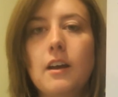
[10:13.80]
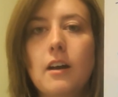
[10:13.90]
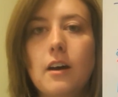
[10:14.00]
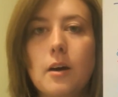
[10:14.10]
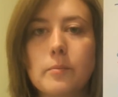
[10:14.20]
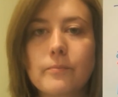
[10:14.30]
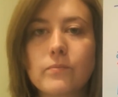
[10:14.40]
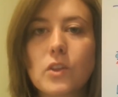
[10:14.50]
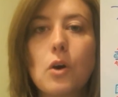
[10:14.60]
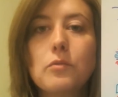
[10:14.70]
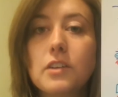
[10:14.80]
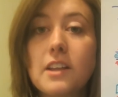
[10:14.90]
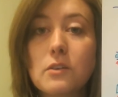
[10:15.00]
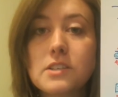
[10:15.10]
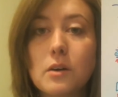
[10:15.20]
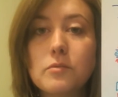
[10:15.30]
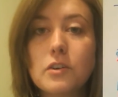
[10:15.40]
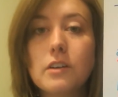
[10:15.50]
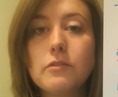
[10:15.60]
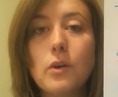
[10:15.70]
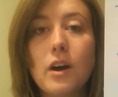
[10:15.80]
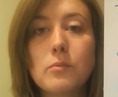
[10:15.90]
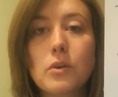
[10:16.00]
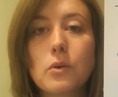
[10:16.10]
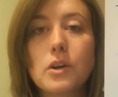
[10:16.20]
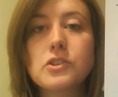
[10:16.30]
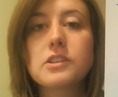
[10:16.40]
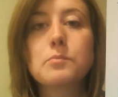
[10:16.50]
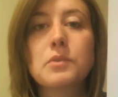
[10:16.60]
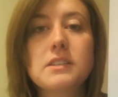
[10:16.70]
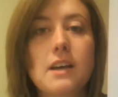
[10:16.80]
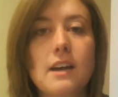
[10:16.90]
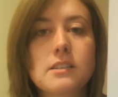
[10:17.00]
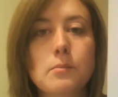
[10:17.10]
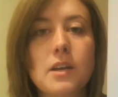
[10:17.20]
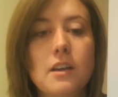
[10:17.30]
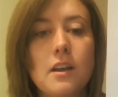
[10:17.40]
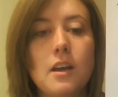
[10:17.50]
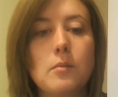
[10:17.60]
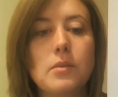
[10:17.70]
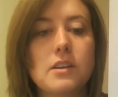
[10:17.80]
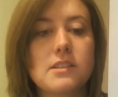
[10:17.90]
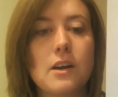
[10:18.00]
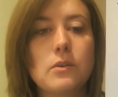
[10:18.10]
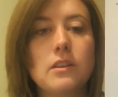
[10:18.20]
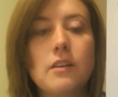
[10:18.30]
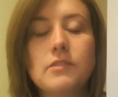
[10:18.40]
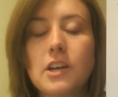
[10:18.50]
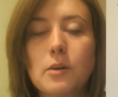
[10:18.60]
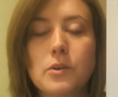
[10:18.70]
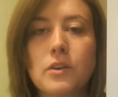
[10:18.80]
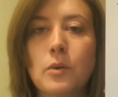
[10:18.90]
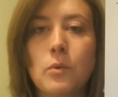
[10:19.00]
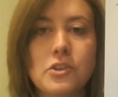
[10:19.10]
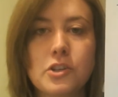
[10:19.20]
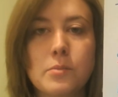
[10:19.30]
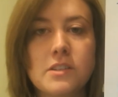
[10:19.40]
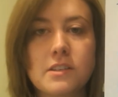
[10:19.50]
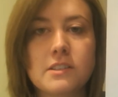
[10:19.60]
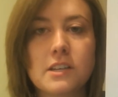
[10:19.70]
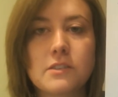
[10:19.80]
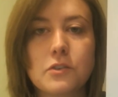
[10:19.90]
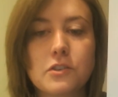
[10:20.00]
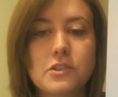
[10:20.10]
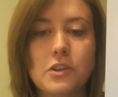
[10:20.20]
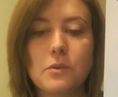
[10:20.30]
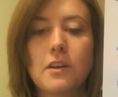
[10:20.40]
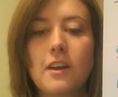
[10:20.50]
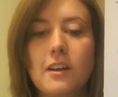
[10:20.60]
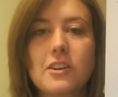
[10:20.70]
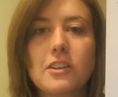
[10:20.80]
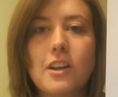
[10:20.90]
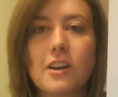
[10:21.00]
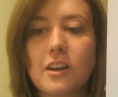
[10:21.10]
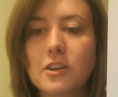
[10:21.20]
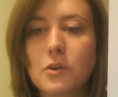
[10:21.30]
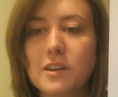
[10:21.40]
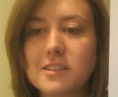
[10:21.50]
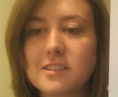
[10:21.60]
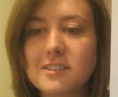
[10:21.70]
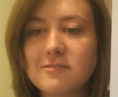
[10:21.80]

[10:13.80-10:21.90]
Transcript: Hopefully that was helpful. If you have more questions, please ask me, because I would love to help you and I want you to be successful. So good luck on the quiz.